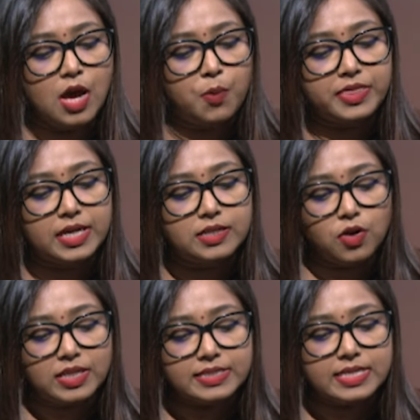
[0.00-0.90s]
with
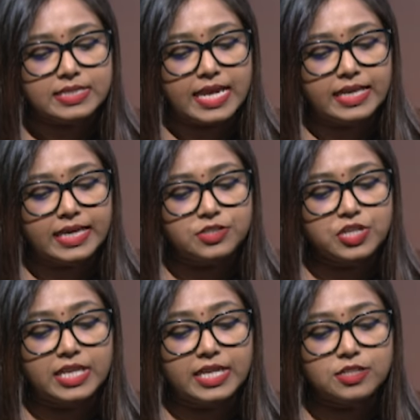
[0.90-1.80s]
adolescents engaging
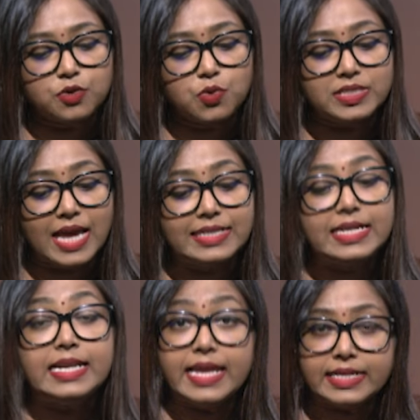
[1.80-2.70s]
in intercourse at a
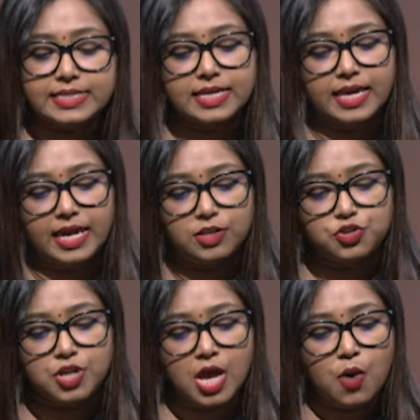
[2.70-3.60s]
later age,